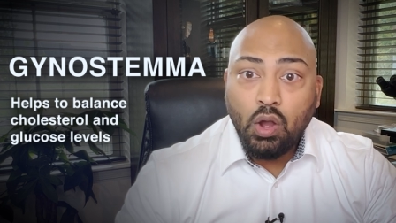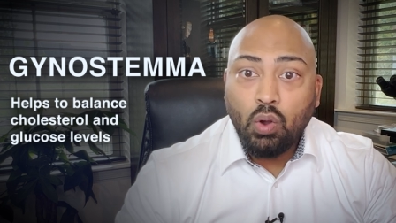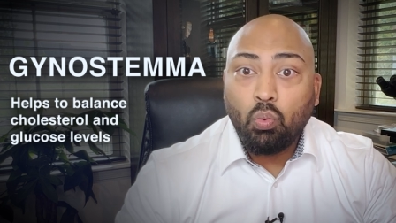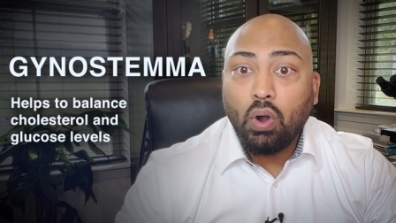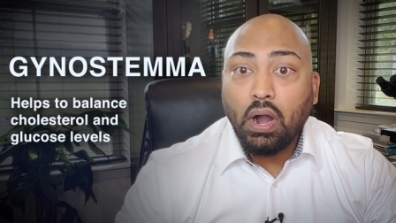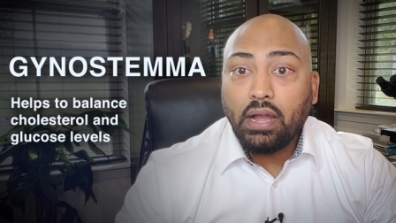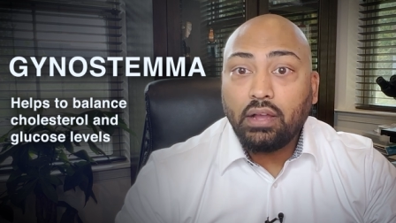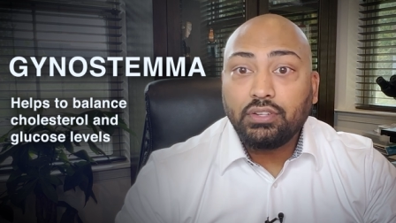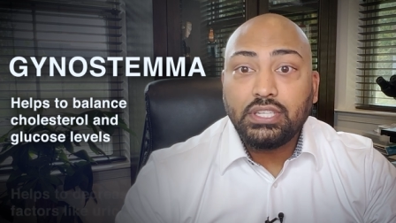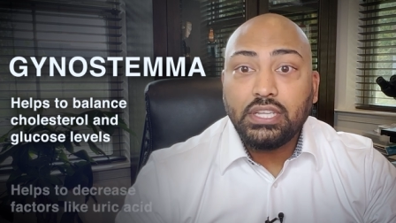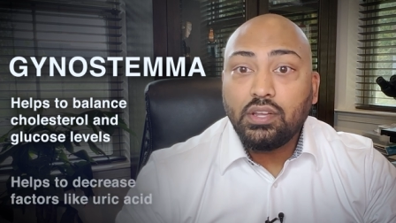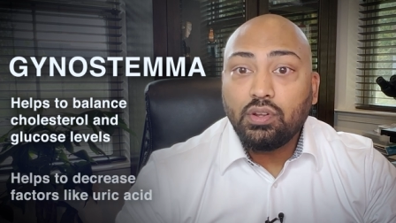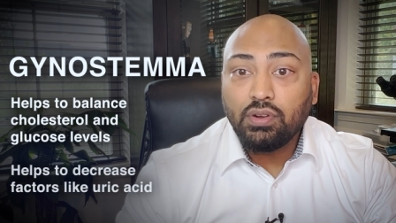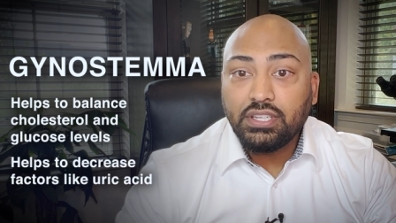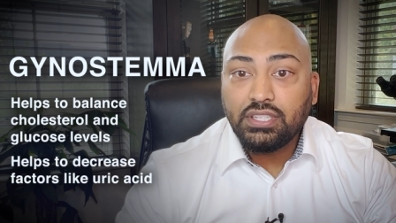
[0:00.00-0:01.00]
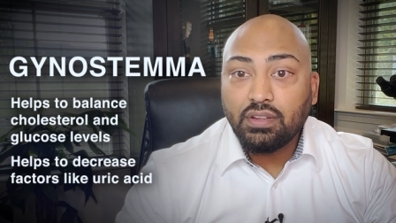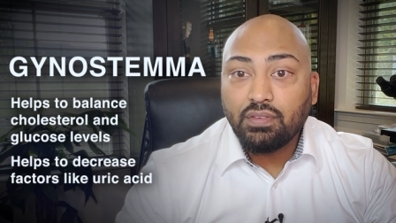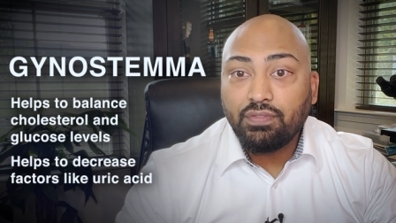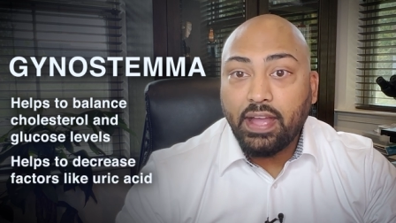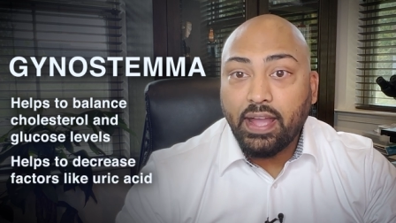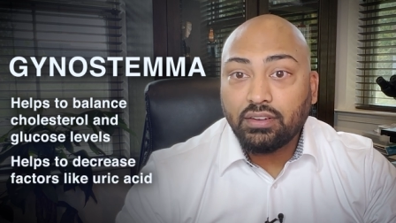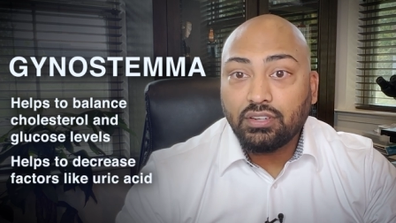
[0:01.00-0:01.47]
while decreasing
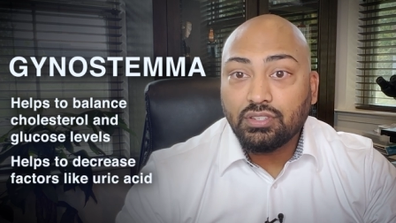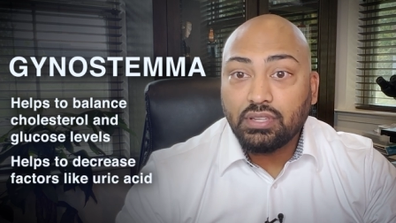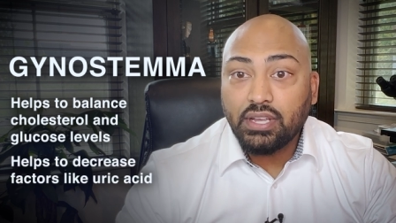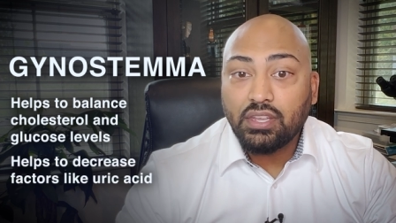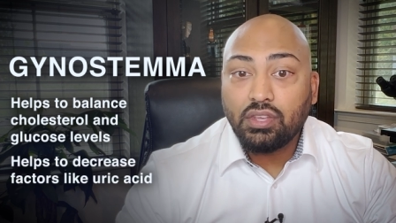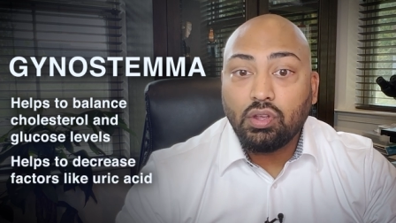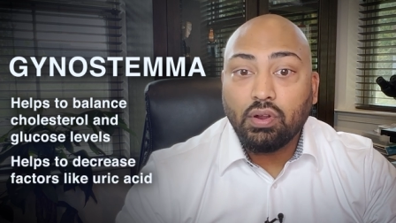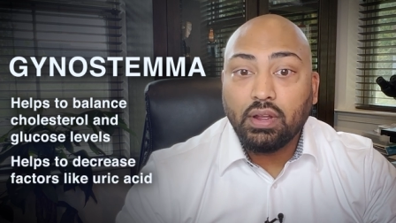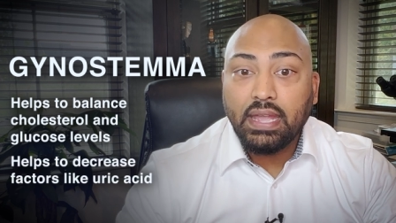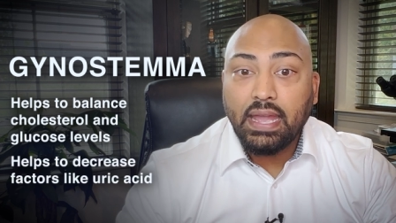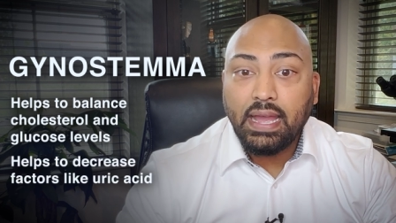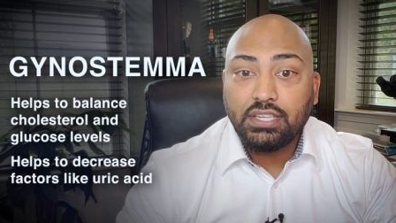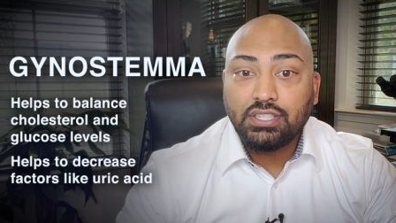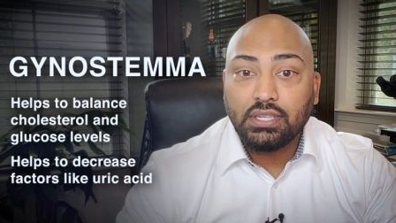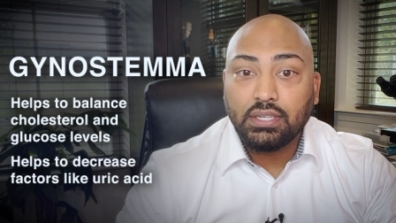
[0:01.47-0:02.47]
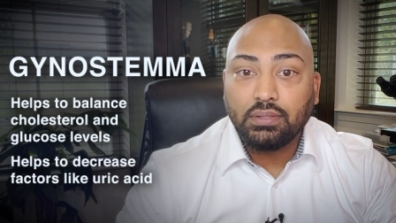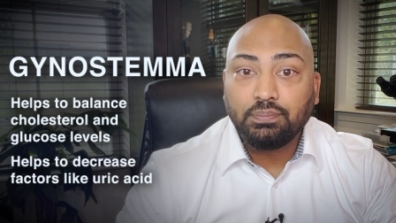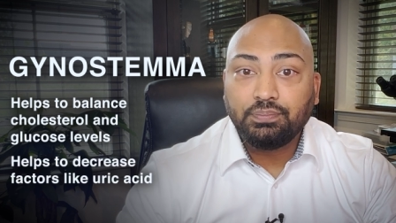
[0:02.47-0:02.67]
factors like uric acid.